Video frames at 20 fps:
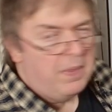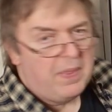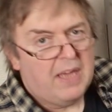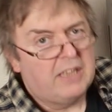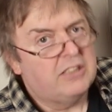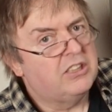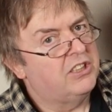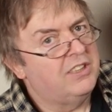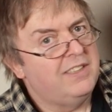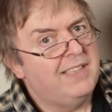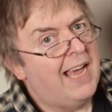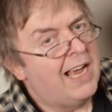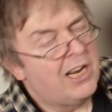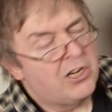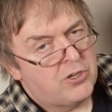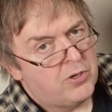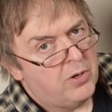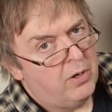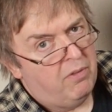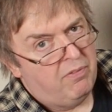but that's
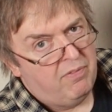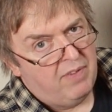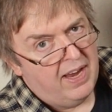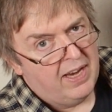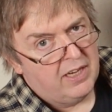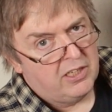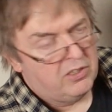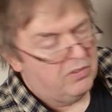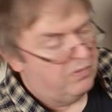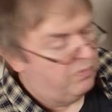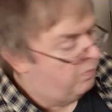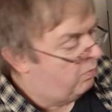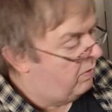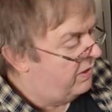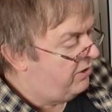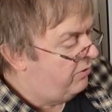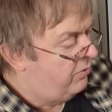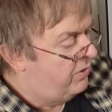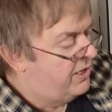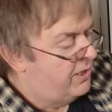natural effect of
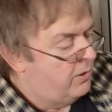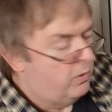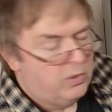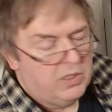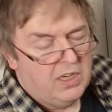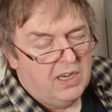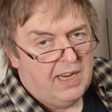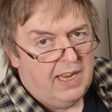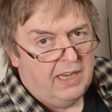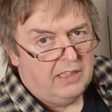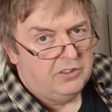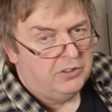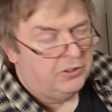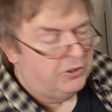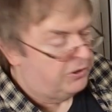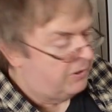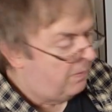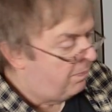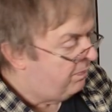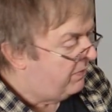when you tilt a
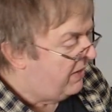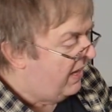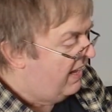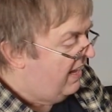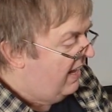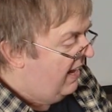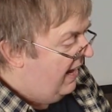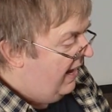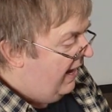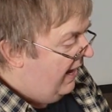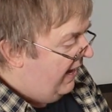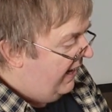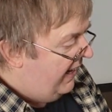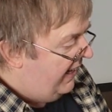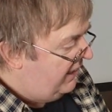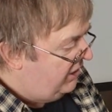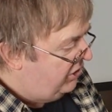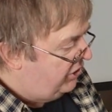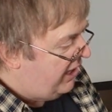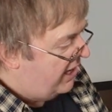lens.
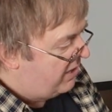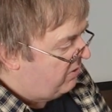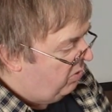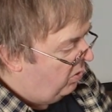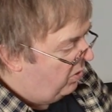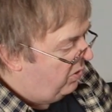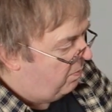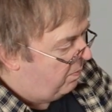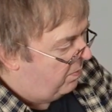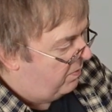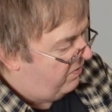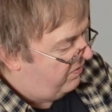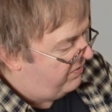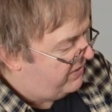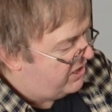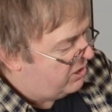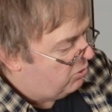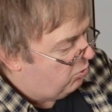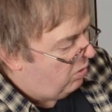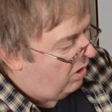In general, the
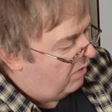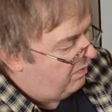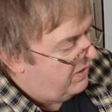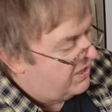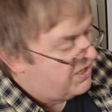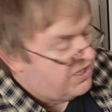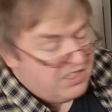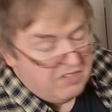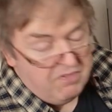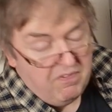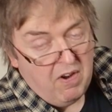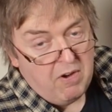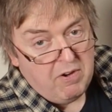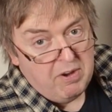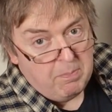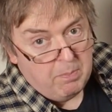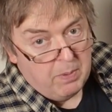tilt on this is very